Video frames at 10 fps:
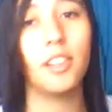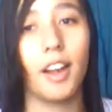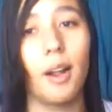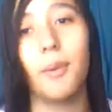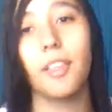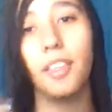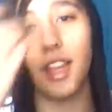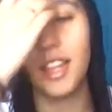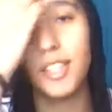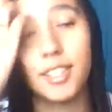start out
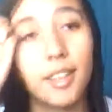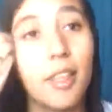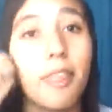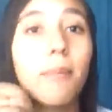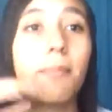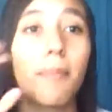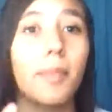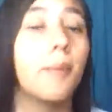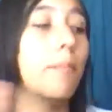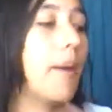with is
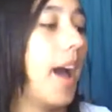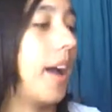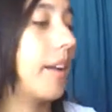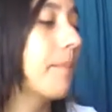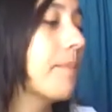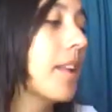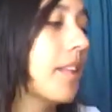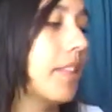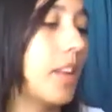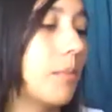the bag
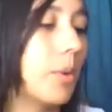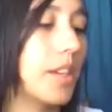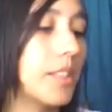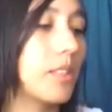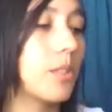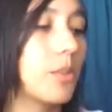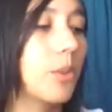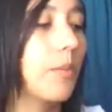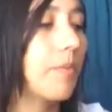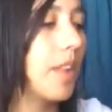that you bring to
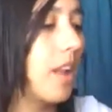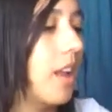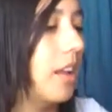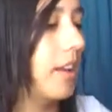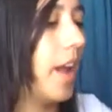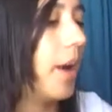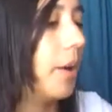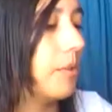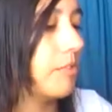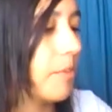school.
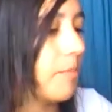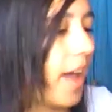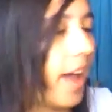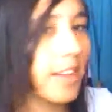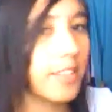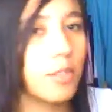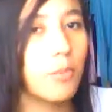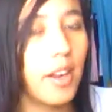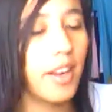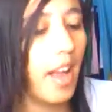Now for bags,
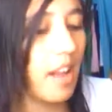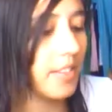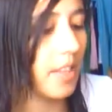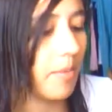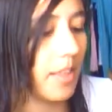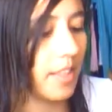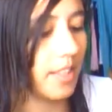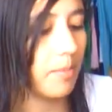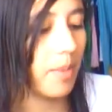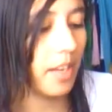you want to have something
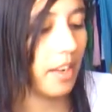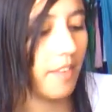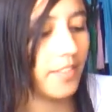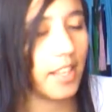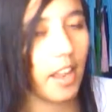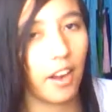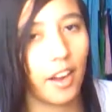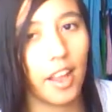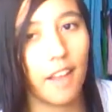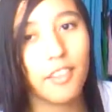that's big enough to
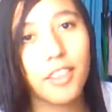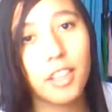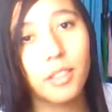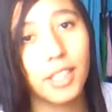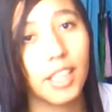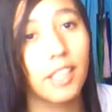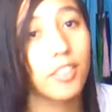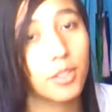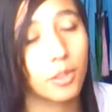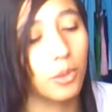carry everything you need
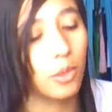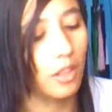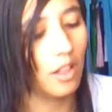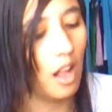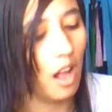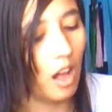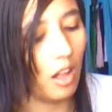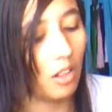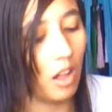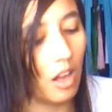for school
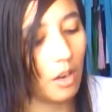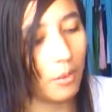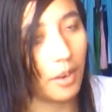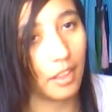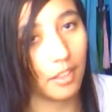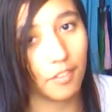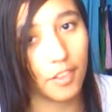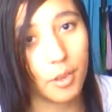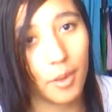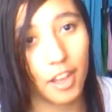along with a
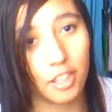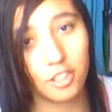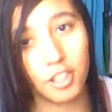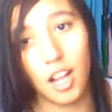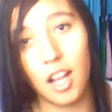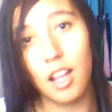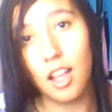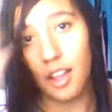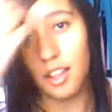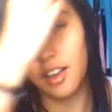few extra
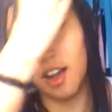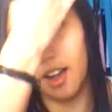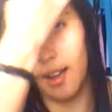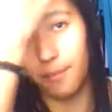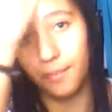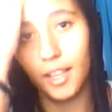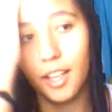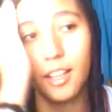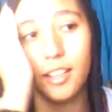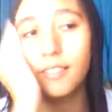um,
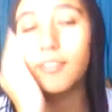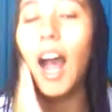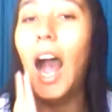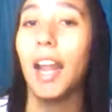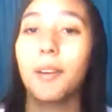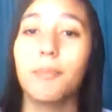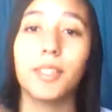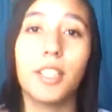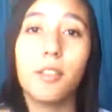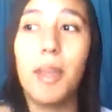
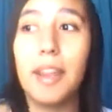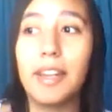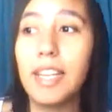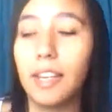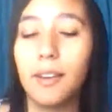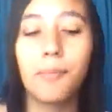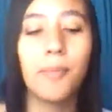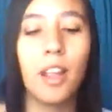items that you may need.